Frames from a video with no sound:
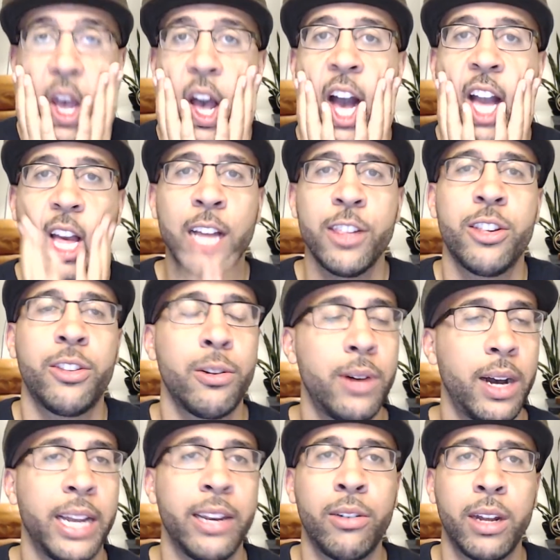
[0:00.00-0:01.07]
I
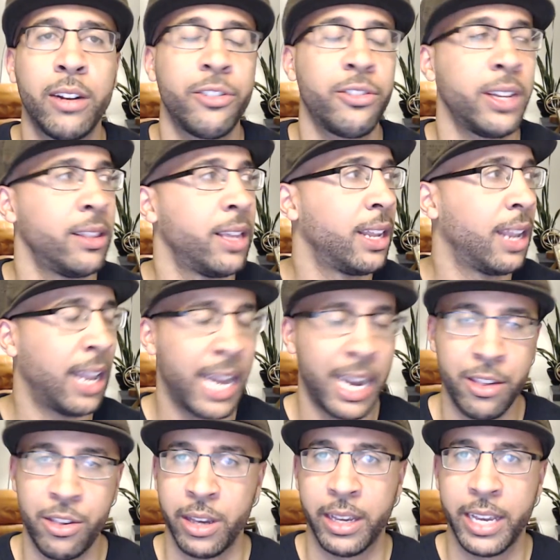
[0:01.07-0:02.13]
don't understand that
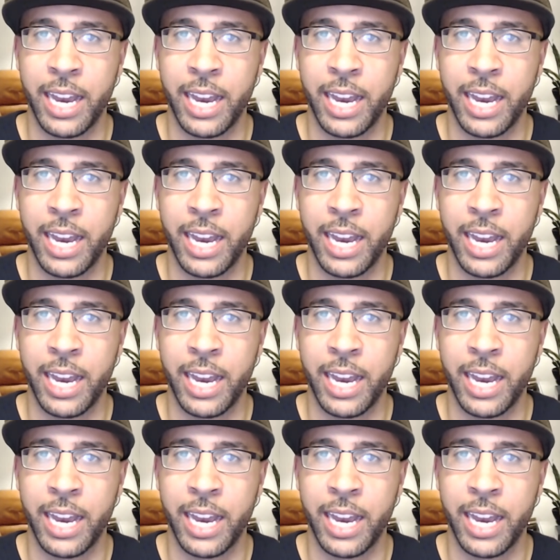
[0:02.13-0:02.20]
logic.